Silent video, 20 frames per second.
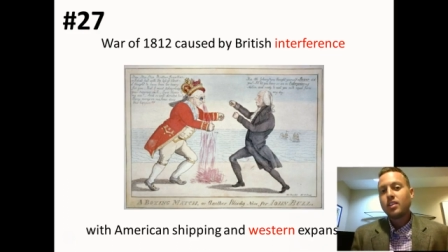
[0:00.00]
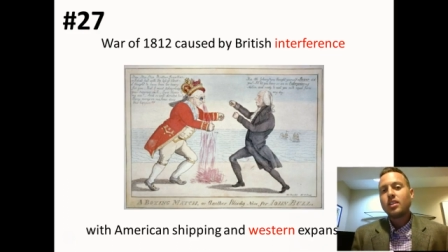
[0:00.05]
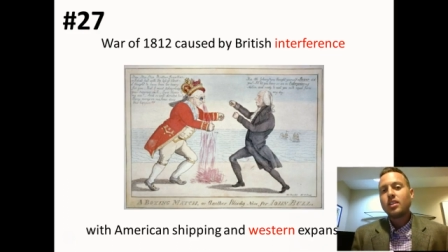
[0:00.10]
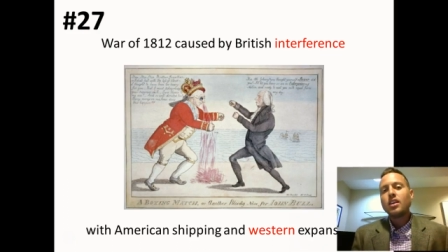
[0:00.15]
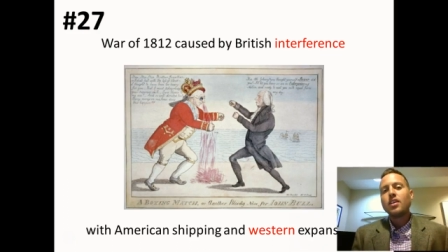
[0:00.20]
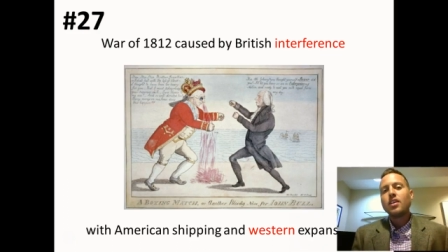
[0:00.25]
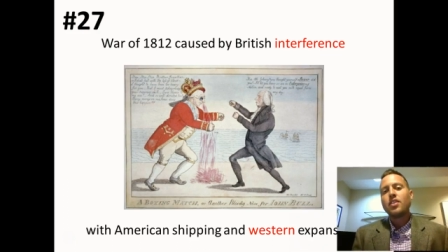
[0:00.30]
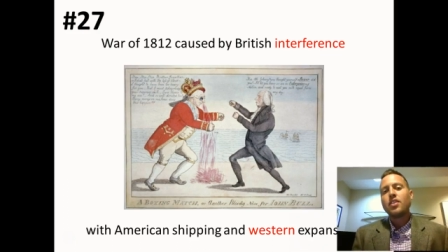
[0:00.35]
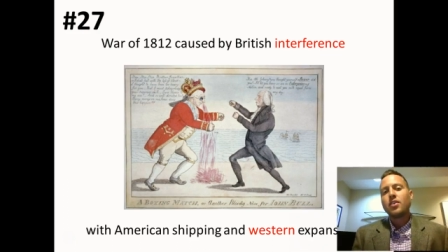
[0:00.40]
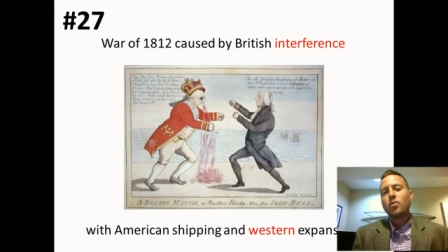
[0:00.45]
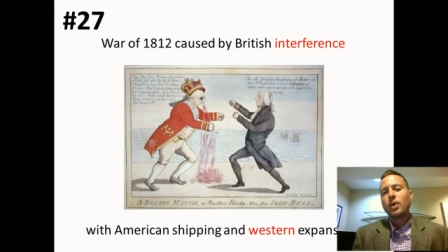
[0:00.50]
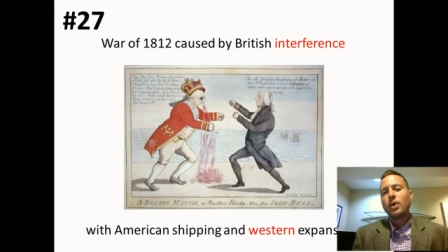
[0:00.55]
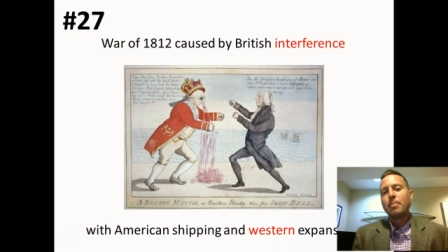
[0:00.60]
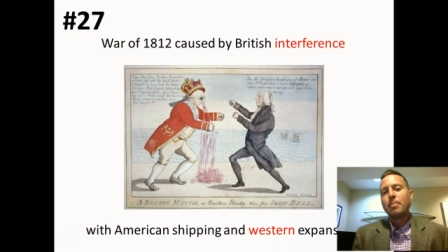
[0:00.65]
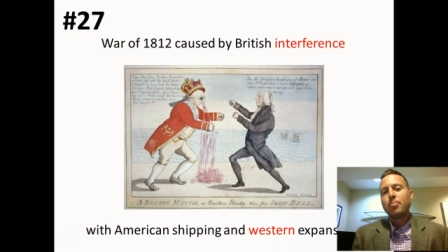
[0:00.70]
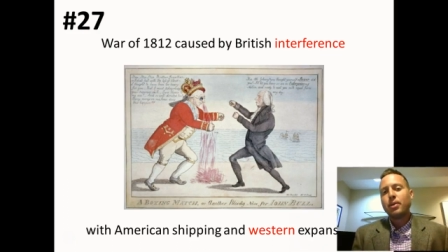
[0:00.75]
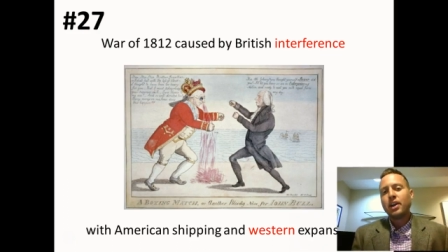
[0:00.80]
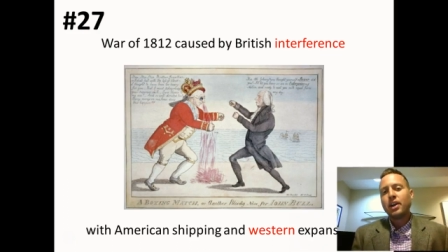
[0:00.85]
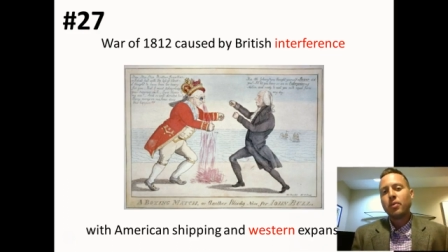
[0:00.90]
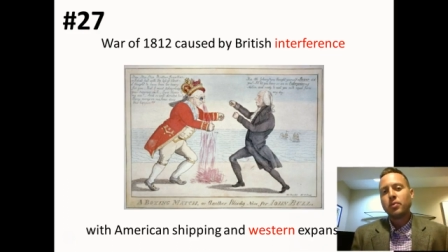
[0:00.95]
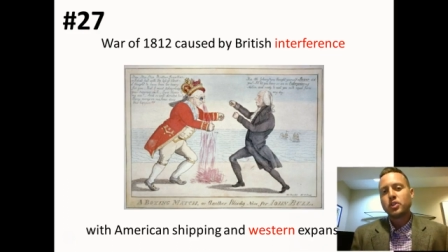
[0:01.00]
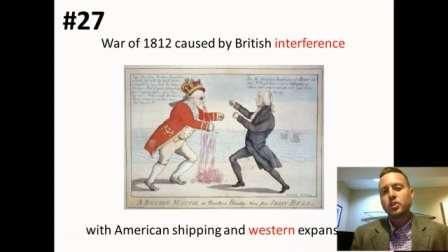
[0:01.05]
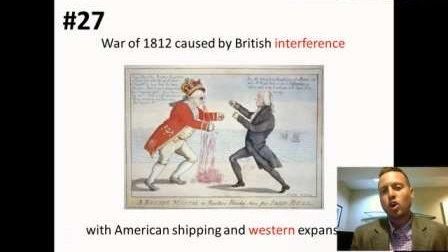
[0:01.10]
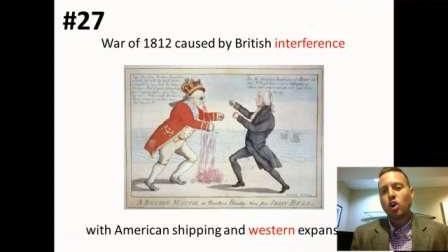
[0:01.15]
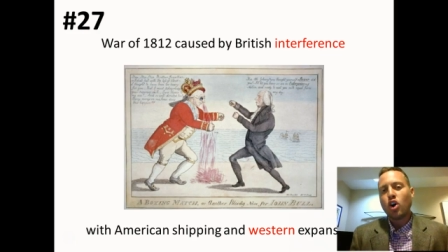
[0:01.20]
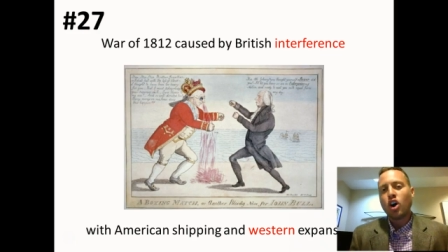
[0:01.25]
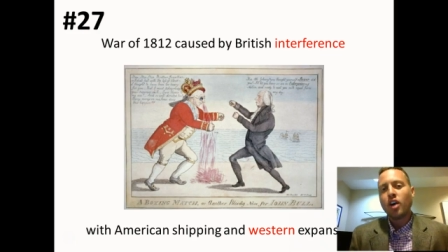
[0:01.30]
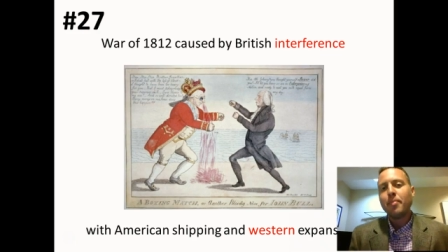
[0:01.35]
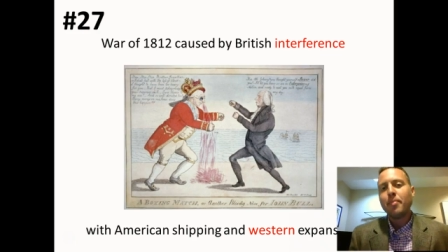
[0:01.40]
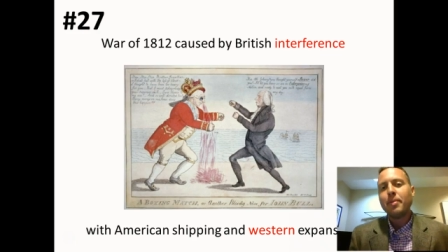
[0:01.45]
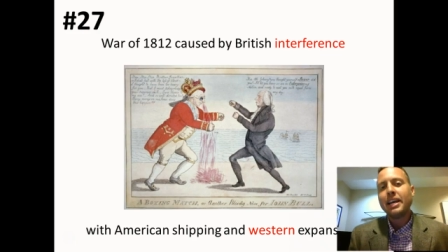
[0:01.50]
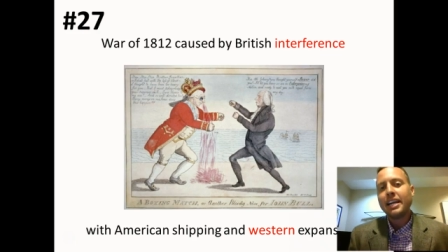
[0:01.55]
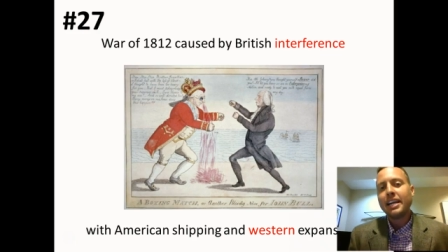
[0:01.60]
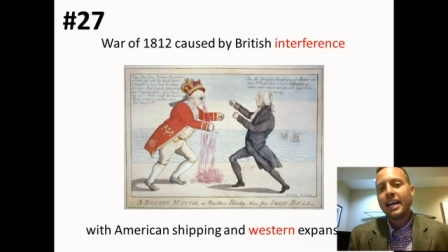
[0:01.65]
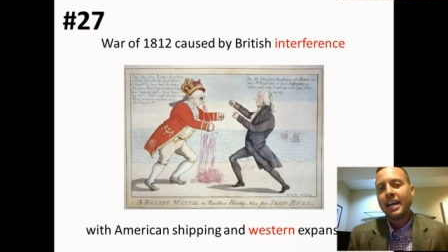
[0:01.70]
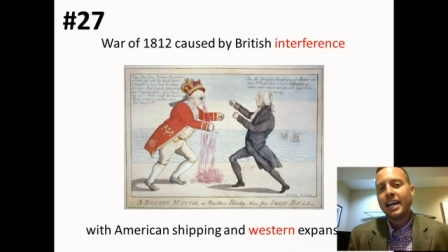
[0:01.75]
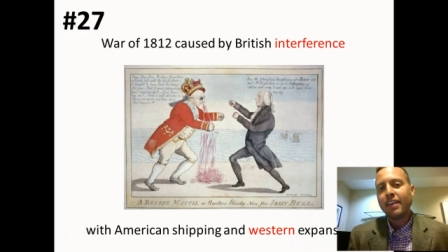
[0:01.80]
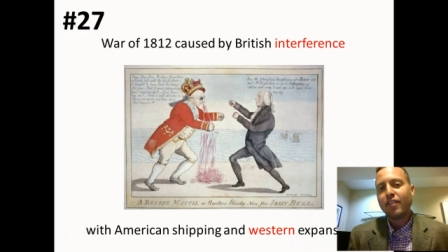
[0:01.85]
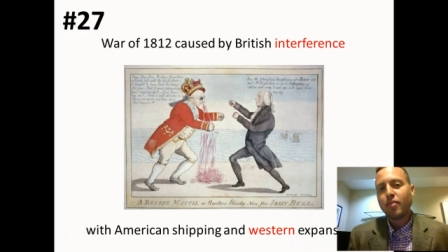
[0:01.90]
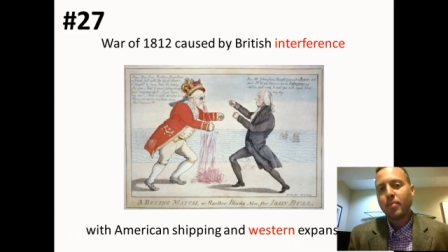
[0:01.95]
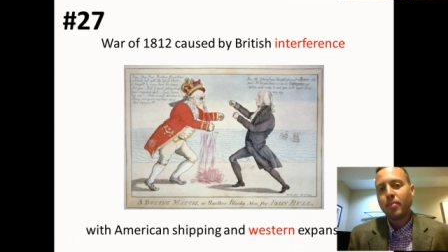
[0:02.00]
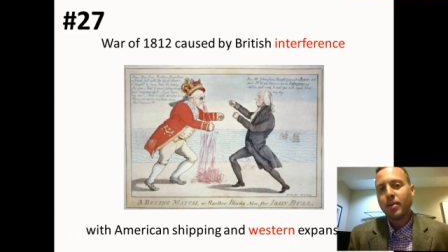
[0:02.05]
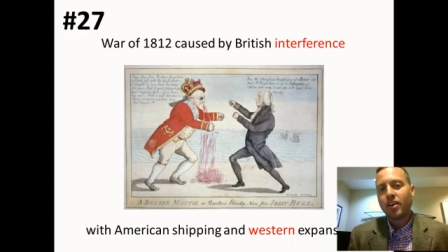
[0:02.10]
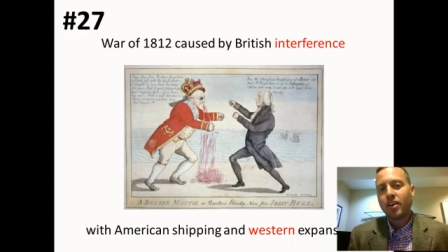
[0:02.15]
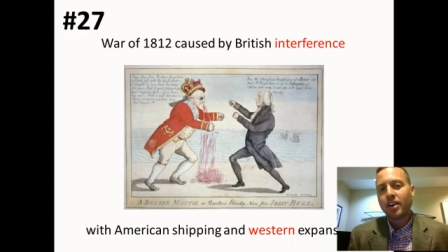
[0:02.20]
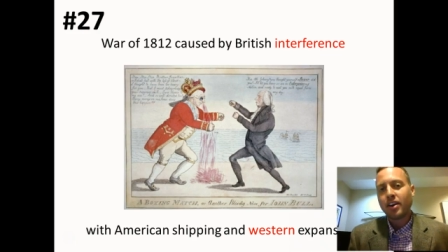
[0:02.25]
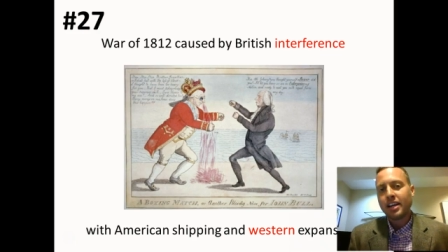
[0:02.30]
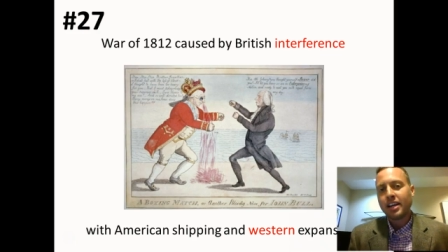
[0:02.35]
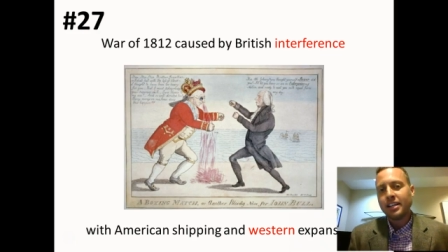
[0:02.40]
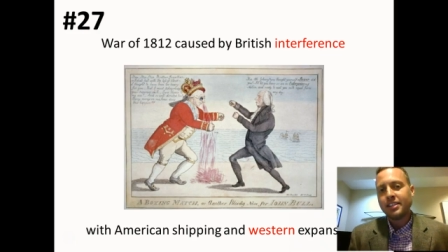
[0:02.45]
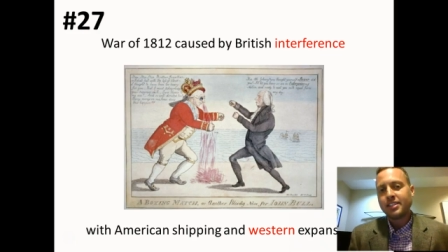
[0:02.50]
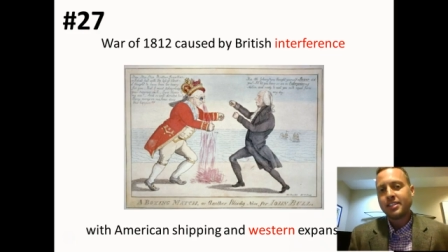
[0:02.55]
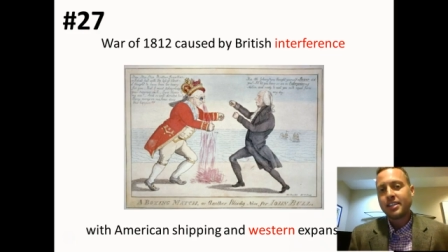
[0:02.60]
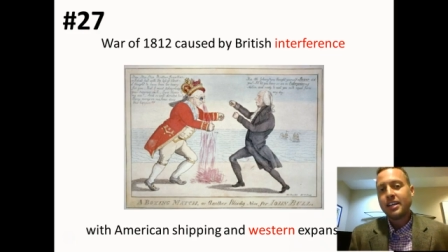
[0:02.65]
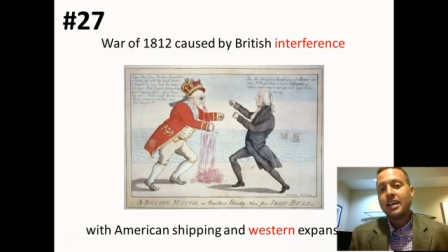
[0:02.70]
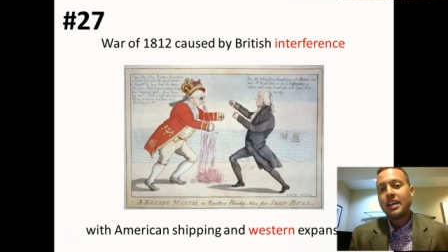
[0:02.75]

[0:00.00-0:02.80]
The Great Britain was arming Native Americans